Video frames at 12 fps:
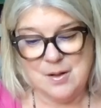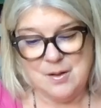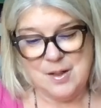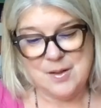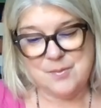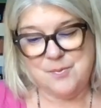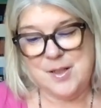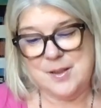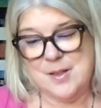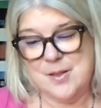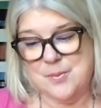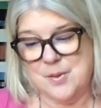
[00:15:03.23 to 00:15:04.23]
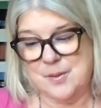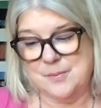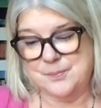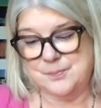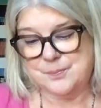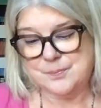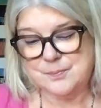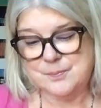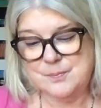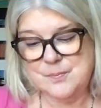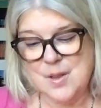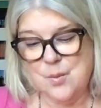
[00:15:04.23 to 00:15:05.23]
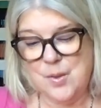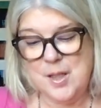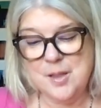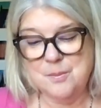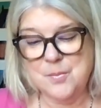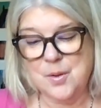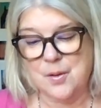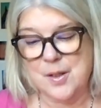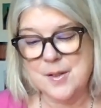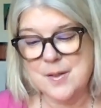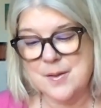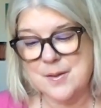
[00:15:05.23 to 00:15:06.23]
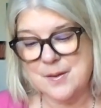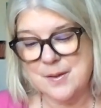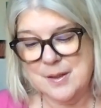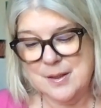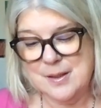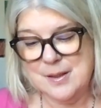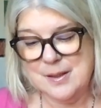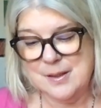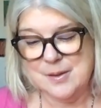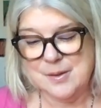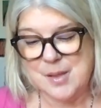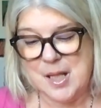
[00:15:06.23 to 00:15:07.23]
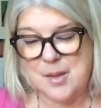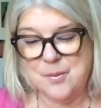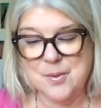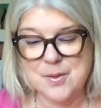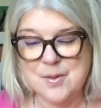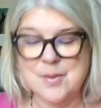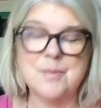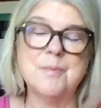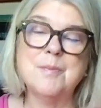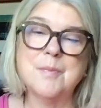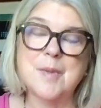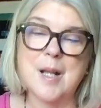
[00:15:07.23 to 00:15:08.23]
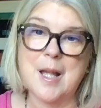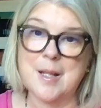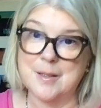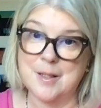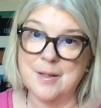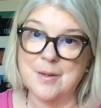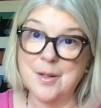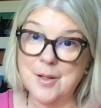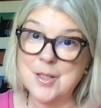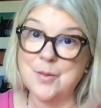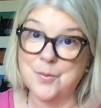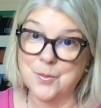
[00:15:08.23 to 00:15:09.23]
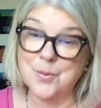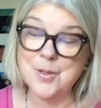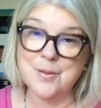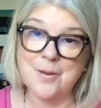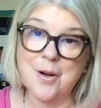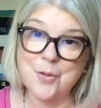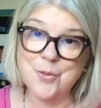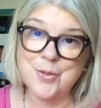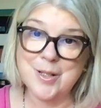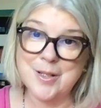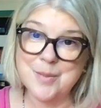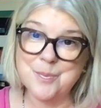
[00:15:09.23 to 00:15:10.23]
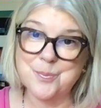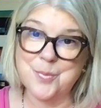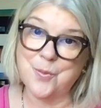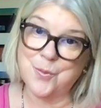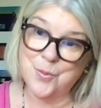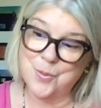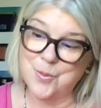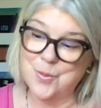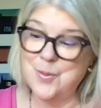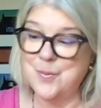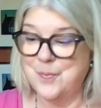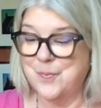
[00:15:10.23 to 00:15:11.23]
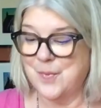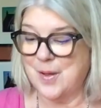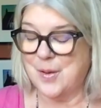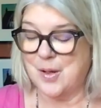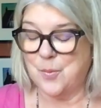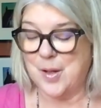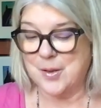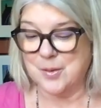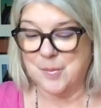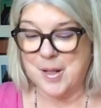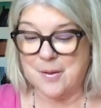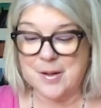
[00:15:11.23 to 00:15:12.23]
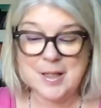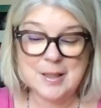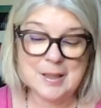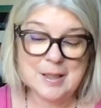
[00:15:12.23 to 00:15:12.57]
Let's read this one. William Morris, he was 1834, so 100 years before Wendell Berry,